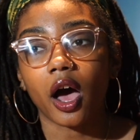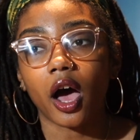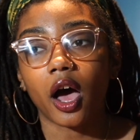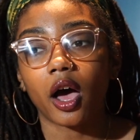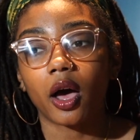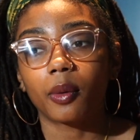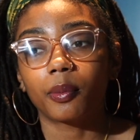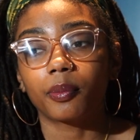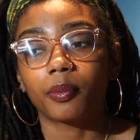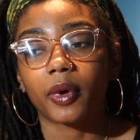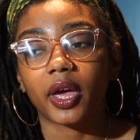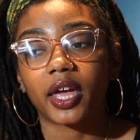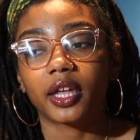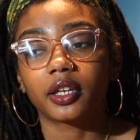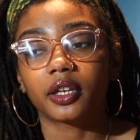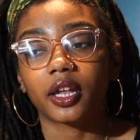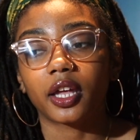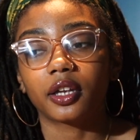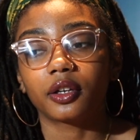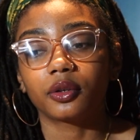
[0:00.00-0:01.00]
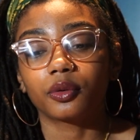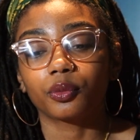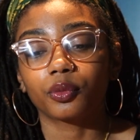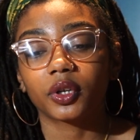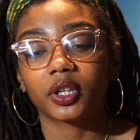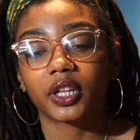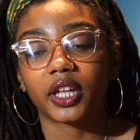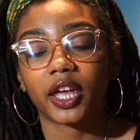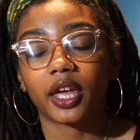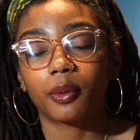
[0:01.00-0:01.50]
and
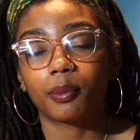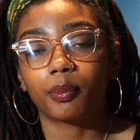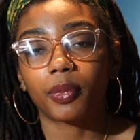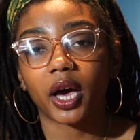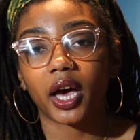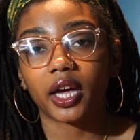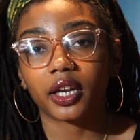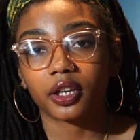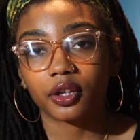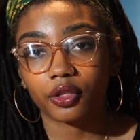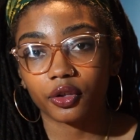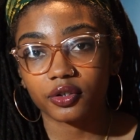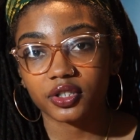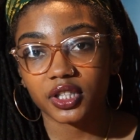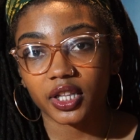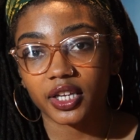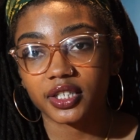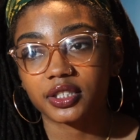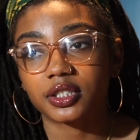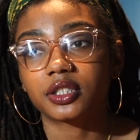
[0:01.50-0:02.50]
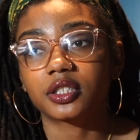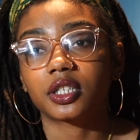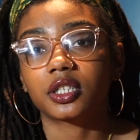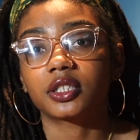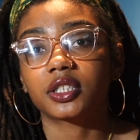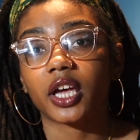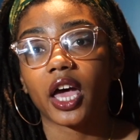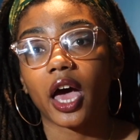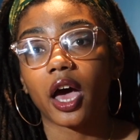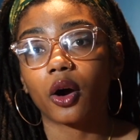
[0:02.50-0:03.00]
really embody those lessons
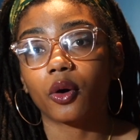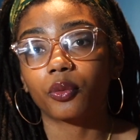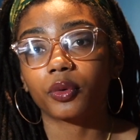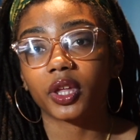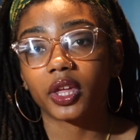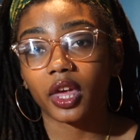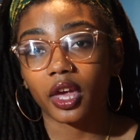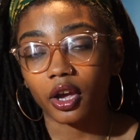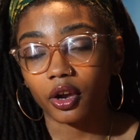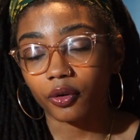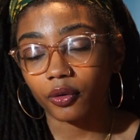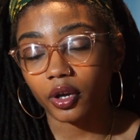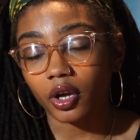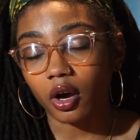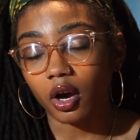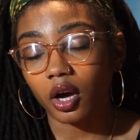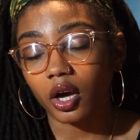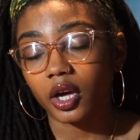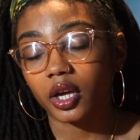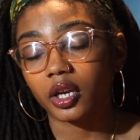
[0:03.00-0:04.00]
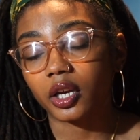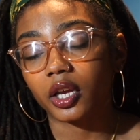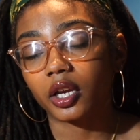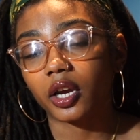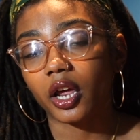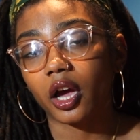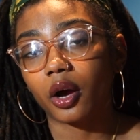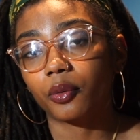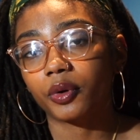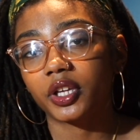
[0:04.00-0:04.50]
into how we carry on and
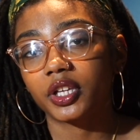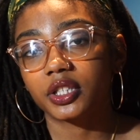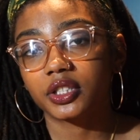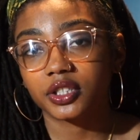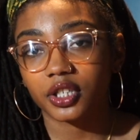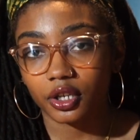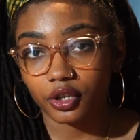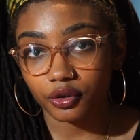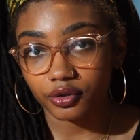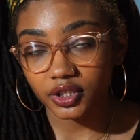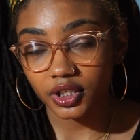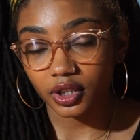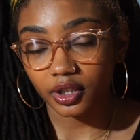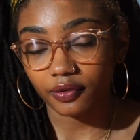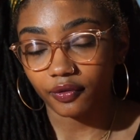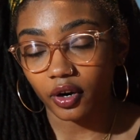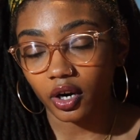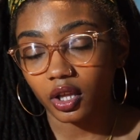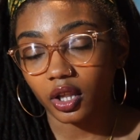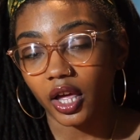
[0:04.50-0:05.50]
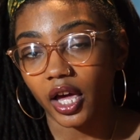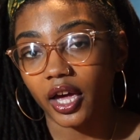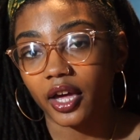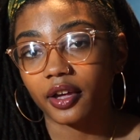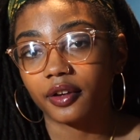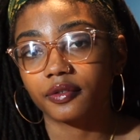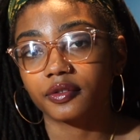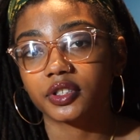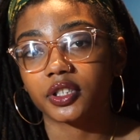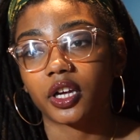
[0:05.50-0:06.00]
how we continue to live our
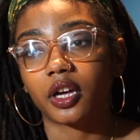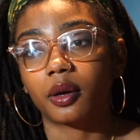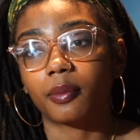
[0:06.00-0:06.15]
lives